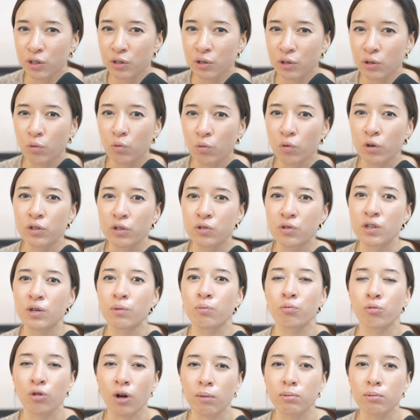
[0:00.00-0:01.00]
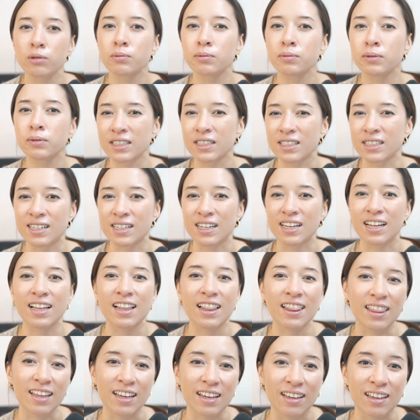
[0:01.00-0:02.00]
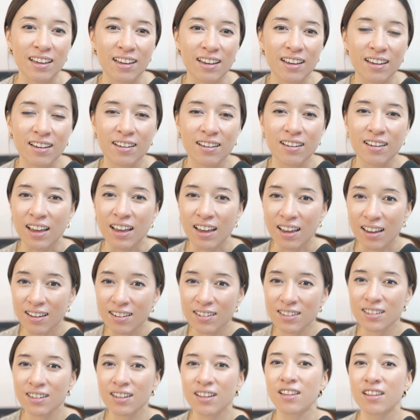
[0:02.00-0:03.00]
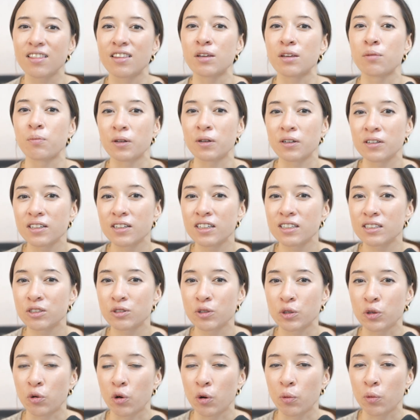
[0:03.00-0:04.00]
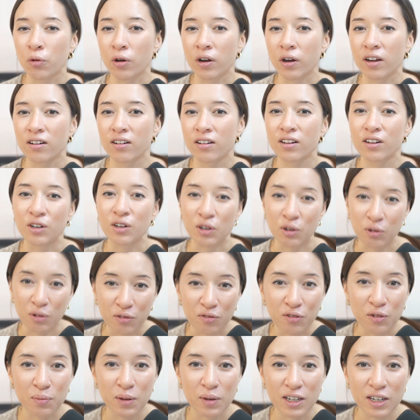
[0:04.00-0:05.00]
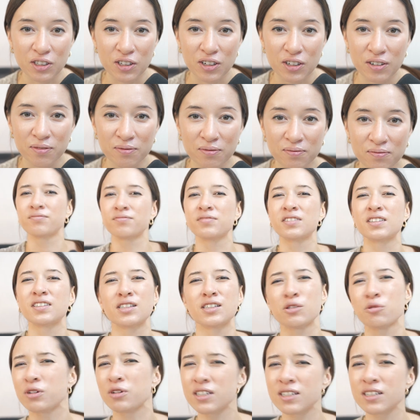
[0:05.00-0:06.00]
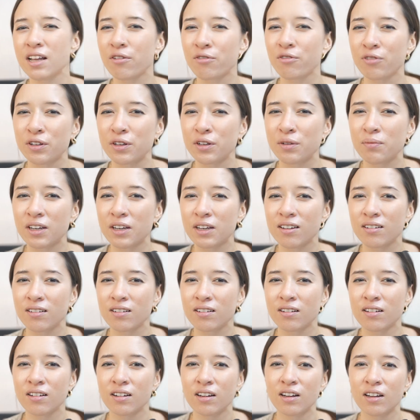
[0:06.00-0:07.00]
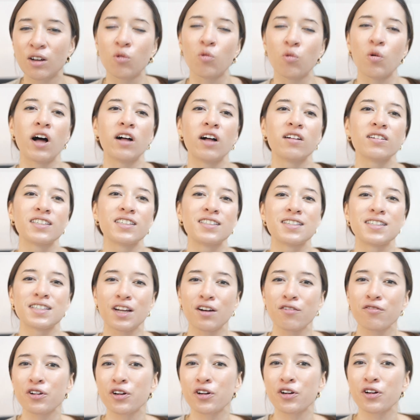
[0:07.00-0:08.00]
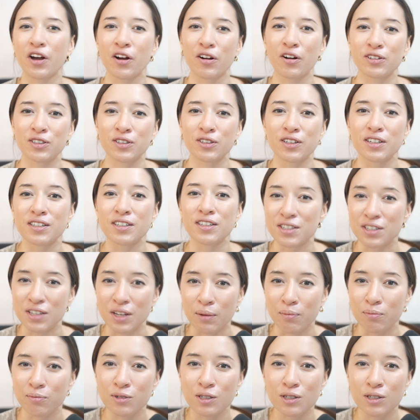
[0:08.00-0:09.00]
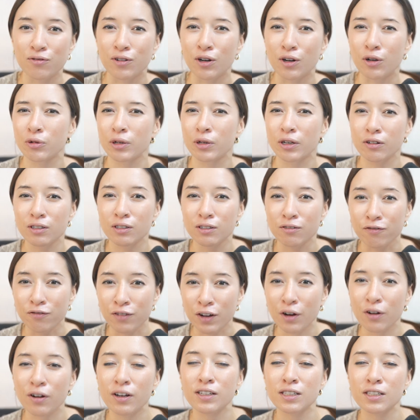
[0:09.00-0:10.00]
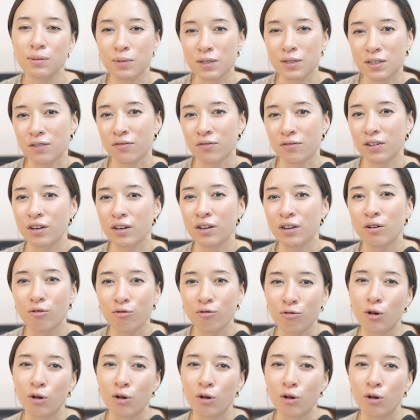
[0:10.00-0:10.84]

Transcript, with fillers: we're using probabilistic thinking and the ability to incorporate new information. So, what does that really mean? Well, instead of your character in Sims following very specific rote